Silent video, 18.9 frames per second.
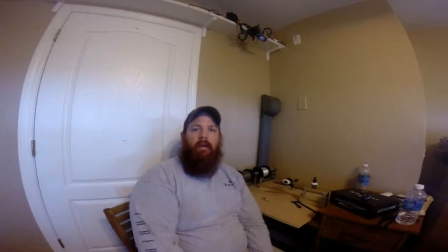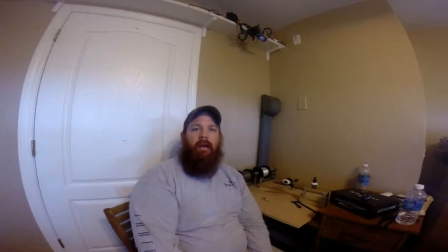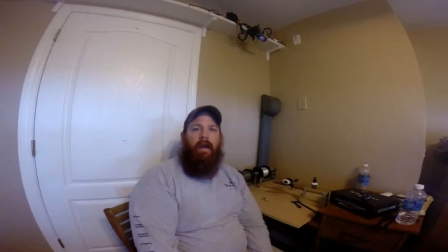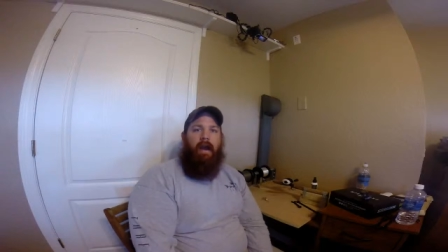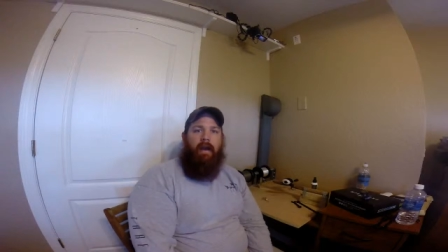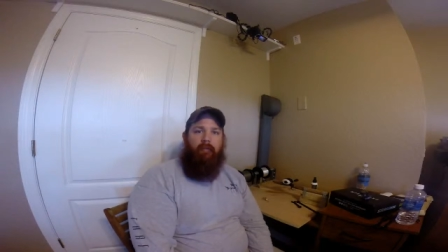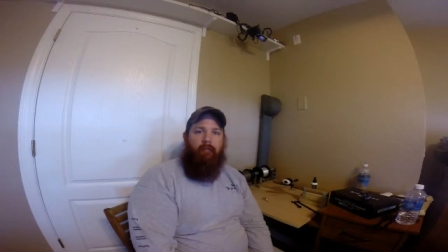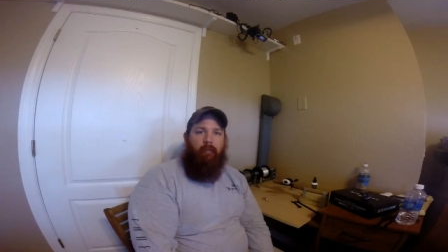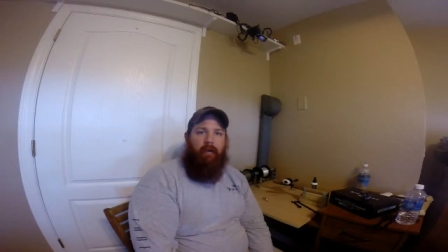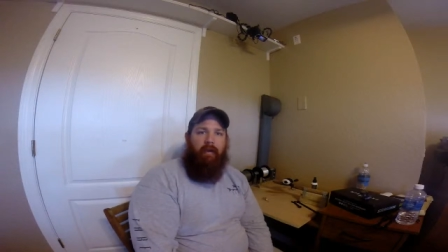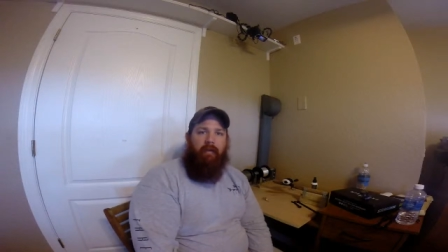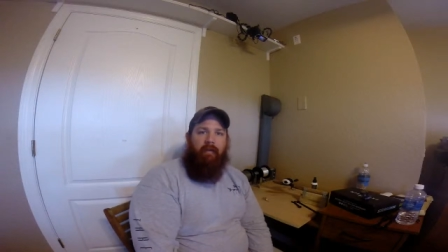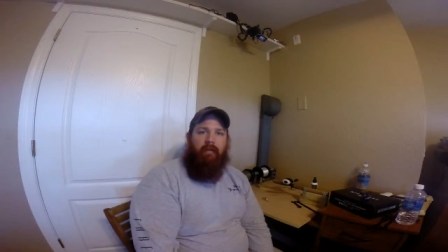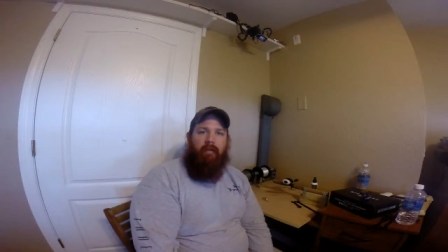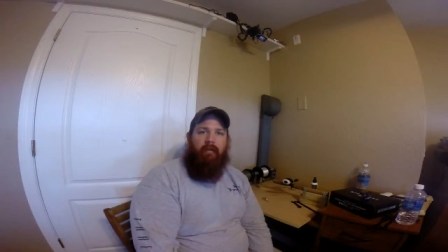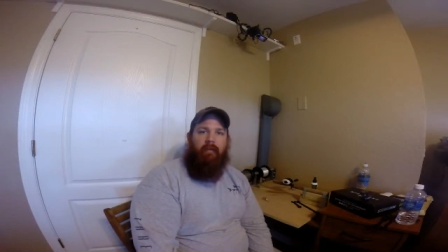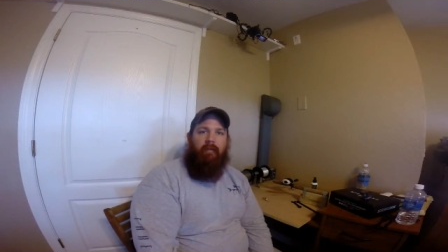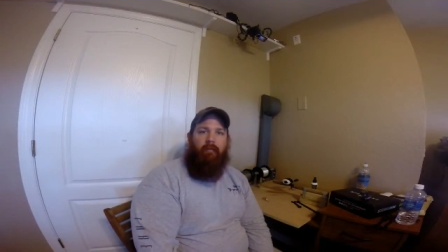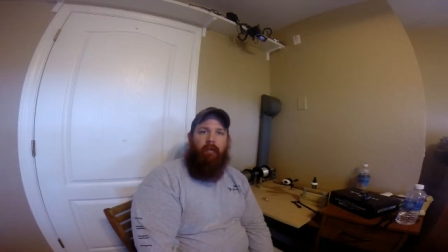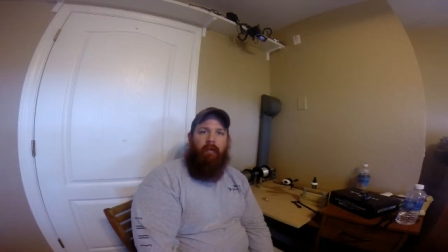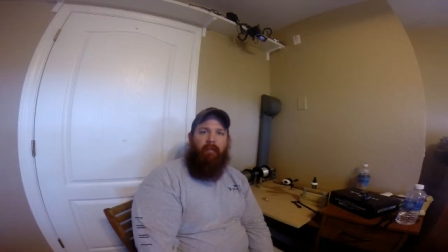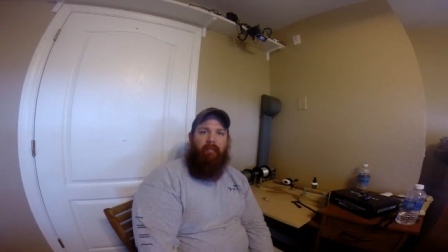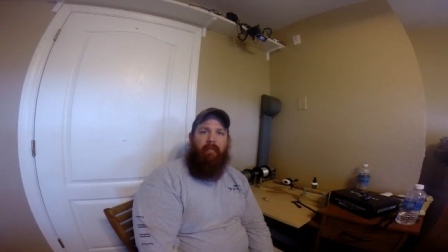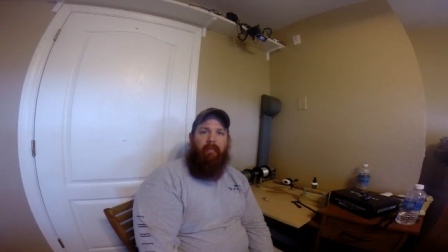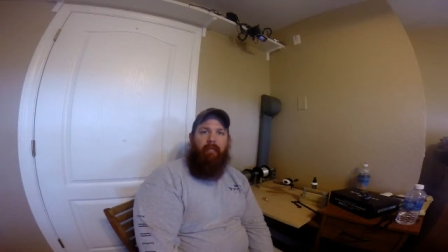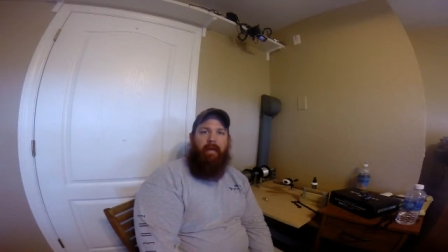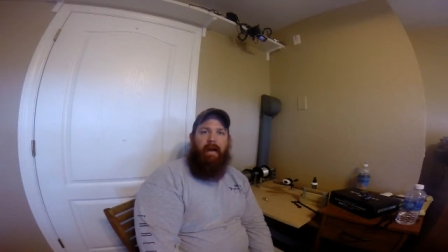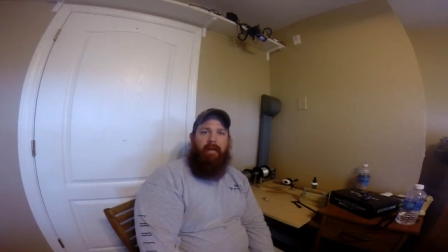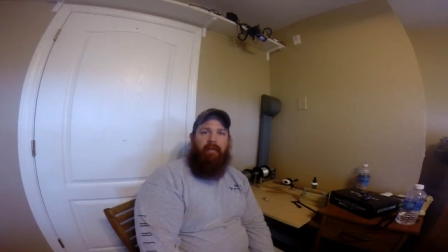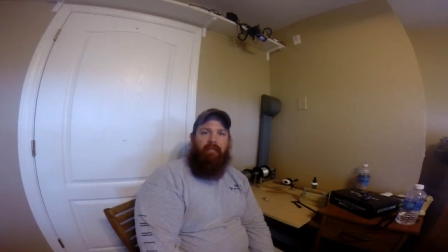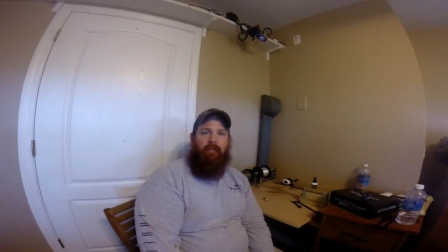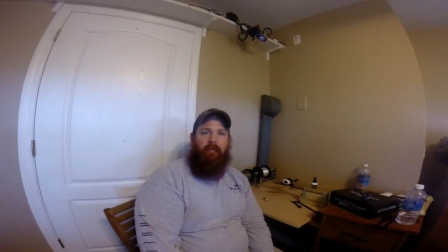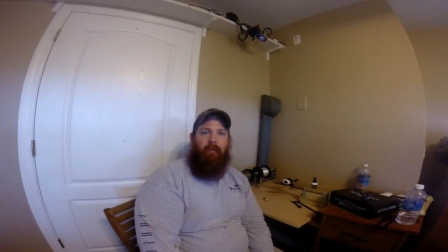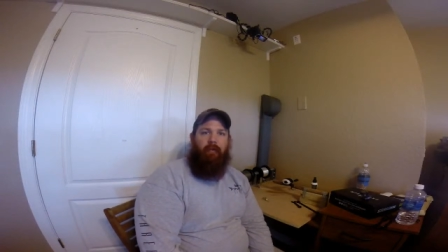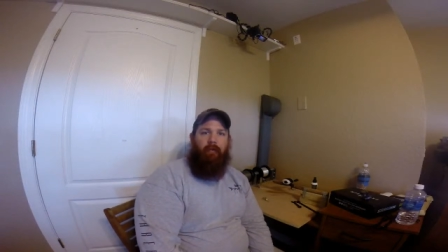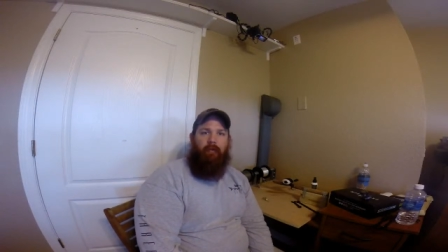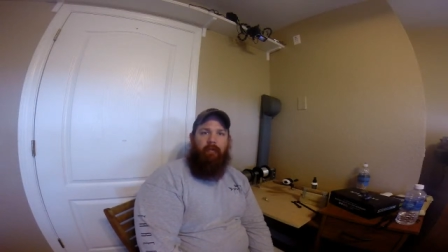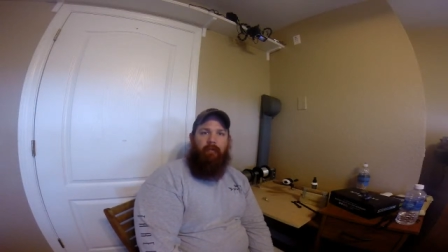Hi everybody, welcome to the
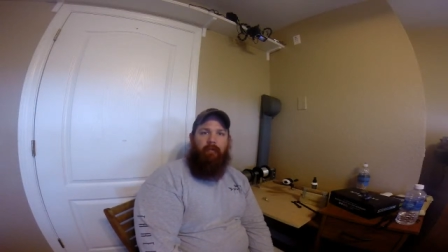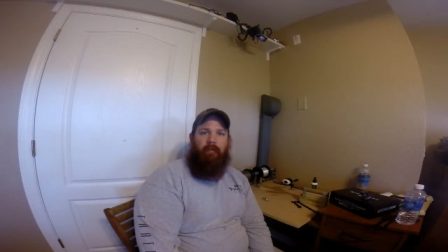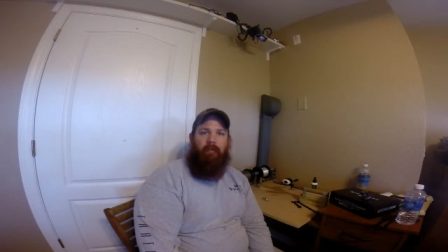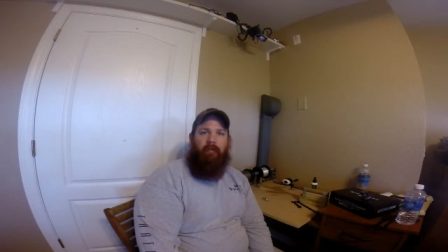Bassinhole.